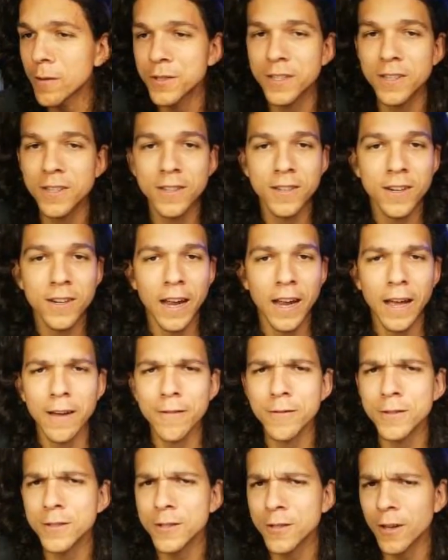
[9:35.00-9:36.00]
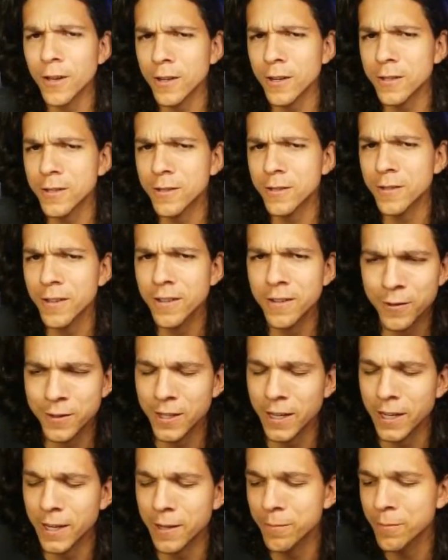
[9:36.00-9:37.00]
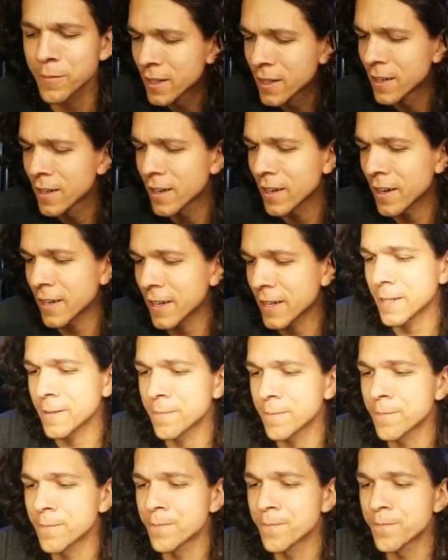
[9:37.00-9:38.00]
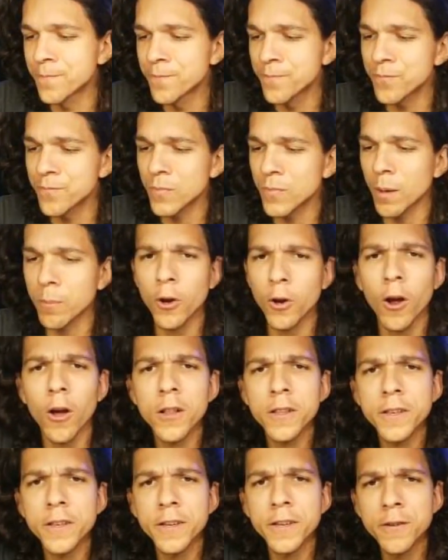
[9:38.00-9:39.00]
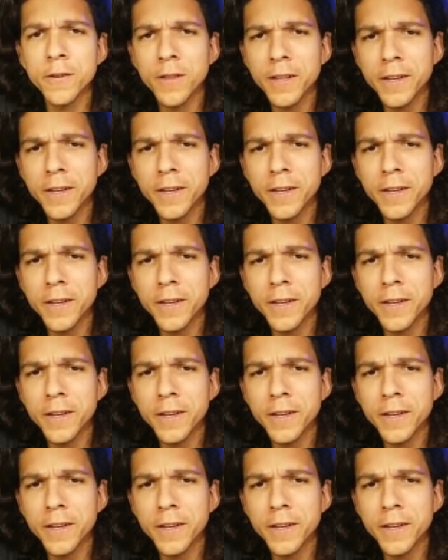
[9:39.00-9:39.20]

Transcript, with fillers: talked to her in a very long time. Um, I'll call you later today, mom.